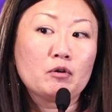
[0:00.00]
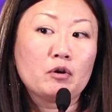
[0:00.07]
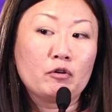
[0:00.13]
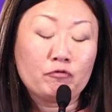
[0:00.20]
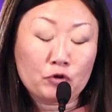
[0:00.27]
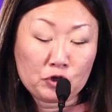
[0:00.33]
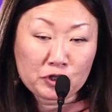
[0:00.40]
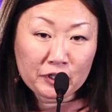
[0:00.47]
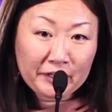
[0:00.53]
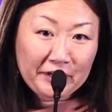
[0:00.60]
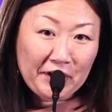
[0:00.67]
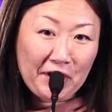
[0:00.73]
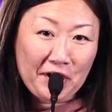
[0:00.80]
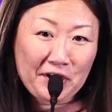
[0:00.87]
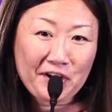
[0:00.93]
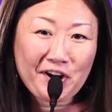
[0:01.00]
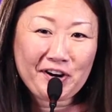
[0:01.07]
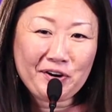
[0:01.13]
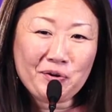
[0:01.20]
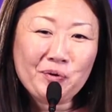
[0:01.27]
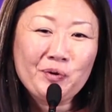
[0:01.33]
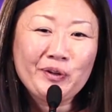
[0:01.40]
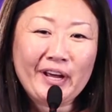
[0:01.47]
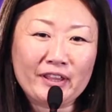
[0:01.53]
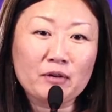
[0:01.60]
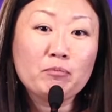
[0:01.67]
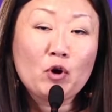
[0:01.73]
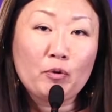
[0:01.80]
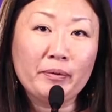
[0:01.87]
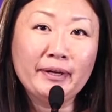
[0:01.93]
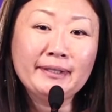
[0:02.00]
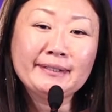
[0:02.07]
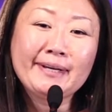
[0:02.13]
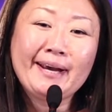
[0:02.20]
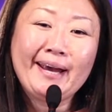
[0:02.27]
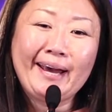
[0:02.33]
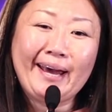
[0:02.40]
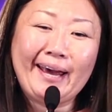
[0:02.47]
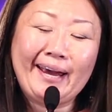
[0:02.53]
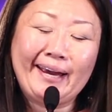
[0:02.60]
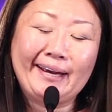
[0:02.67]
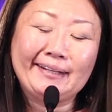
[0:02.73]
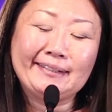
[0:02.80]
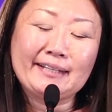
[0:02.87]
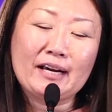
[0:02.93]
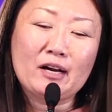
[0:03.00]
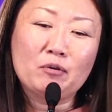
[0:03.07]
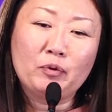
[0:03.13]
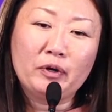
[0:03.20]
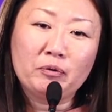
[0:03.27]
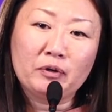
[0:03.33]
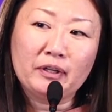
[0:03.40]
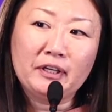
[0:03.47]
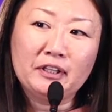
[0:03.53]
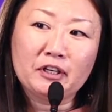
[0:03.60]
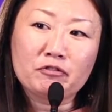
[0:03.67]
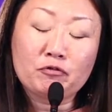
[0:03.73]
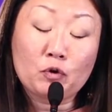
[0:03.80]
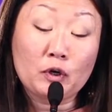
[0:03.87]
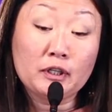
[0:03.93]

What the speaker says: unfortunately are on hold at the moment, and we really look forward